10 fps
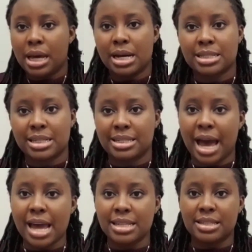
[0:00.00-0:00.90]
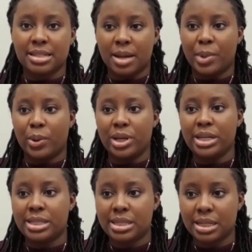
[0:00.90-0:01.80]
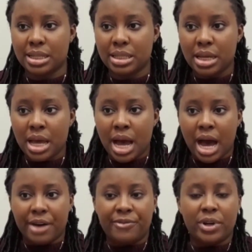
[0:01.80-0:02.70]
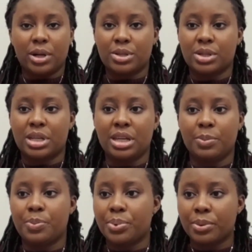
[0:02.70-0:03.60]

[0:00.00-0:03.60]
exercising, about eating, and failure to keep